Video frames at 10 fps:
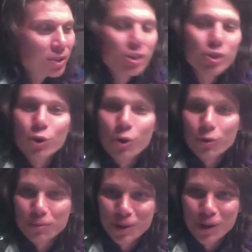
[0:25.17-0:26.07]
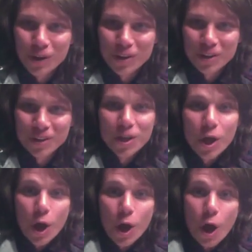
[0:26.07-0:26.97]
these are all from our garden.
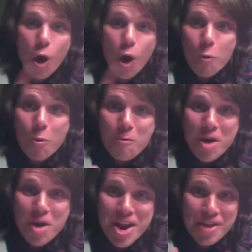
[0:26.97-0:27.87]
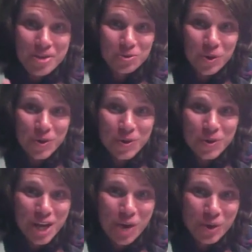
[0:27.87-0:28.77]
Oh, wait, and there's one
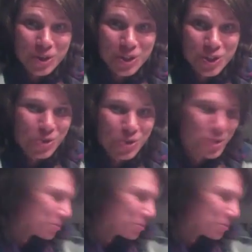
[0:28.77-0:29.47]
other thing I want to show you.